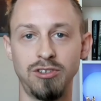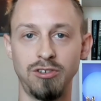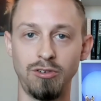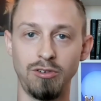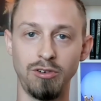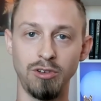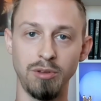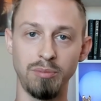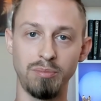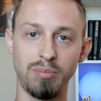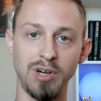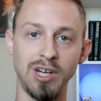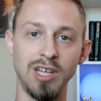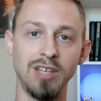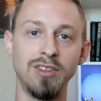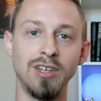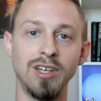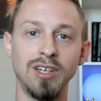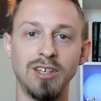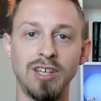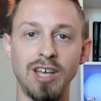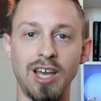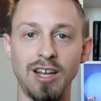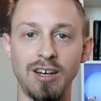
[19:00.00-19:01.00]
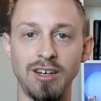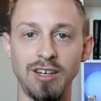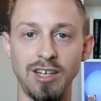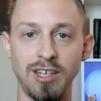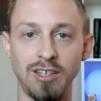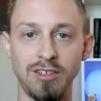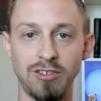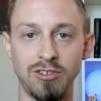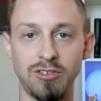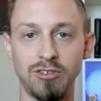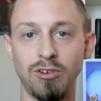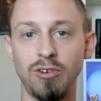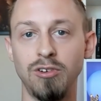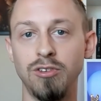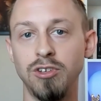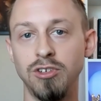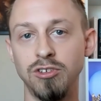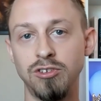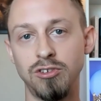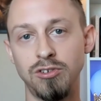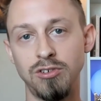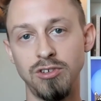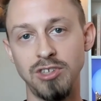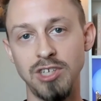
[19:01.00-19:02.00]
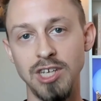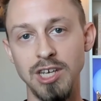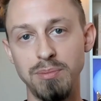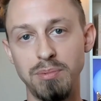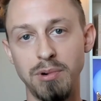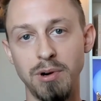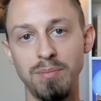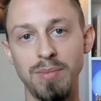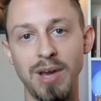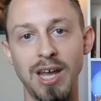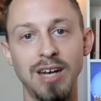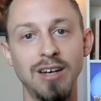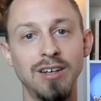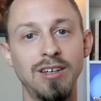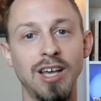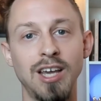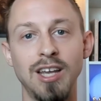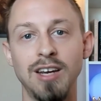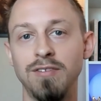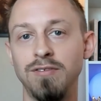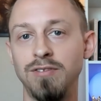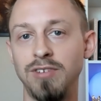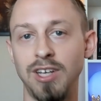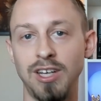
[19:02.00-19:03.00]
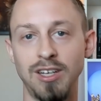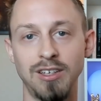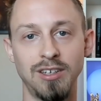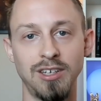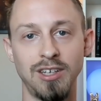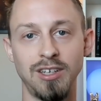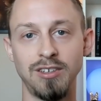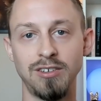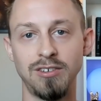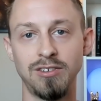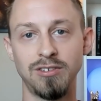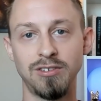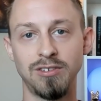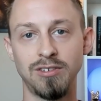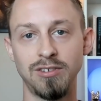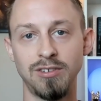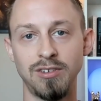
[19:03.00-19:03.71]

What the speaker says: or the breathing techniques or the deeper meditative techniques.